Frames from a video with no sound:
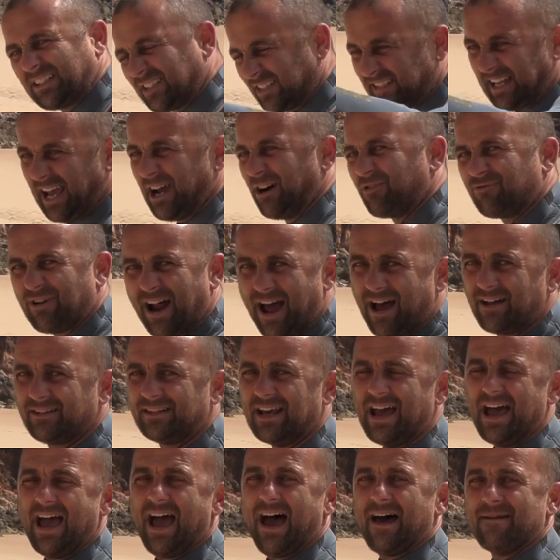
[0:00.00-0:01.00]
sail round,
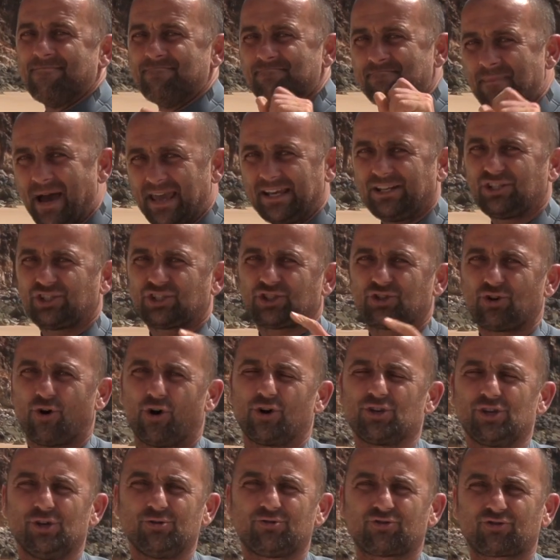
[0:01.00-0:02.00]
and make
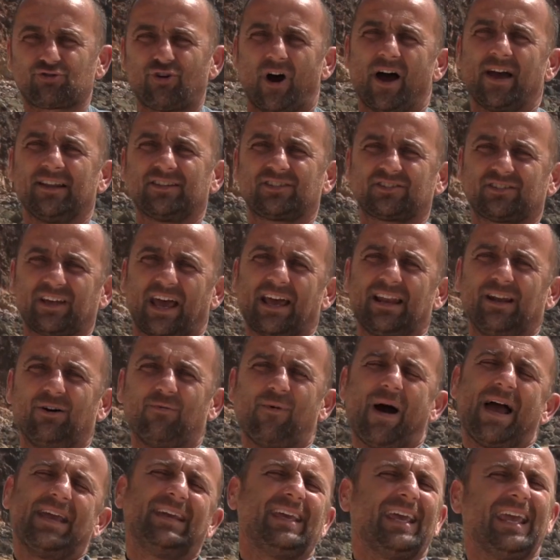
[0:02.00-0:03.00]
sure you try and sail
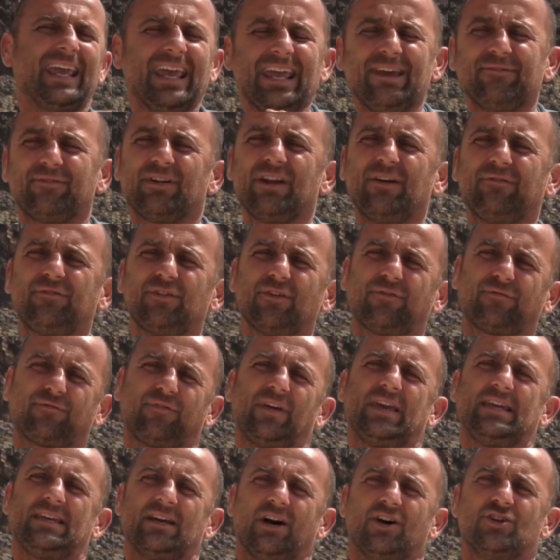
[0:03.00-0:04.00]
away, even if your
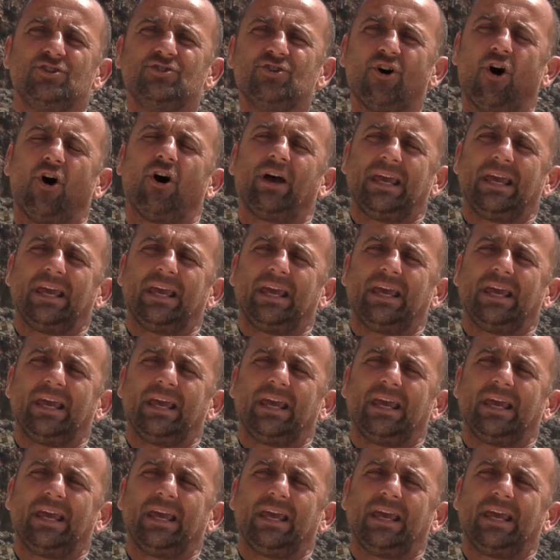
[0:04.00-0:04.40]
feet are not